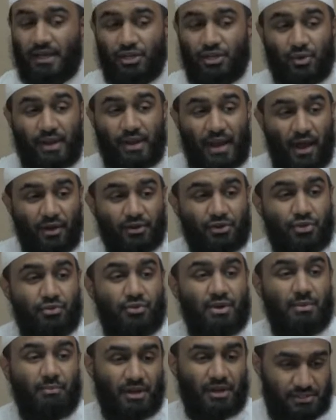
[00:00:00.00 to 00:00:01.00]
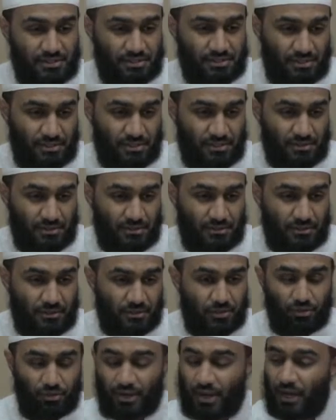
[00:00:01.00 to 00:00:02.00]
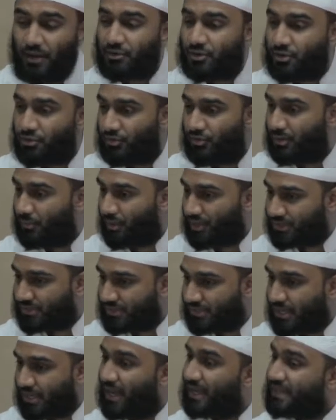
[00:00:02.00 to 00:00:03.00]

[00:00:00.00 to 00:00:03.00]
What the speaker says: You count 3 months. You count 3 months,